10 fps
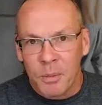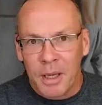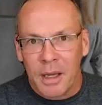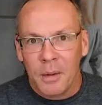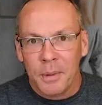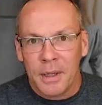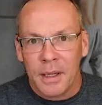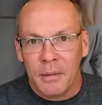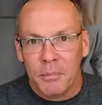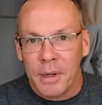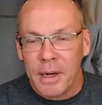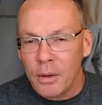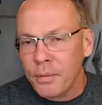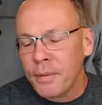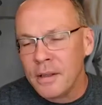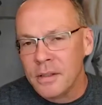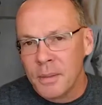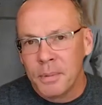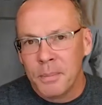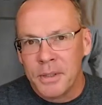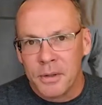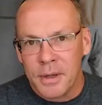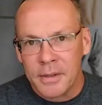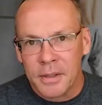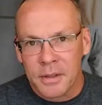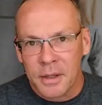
I own a supplement company, but I don't think supplements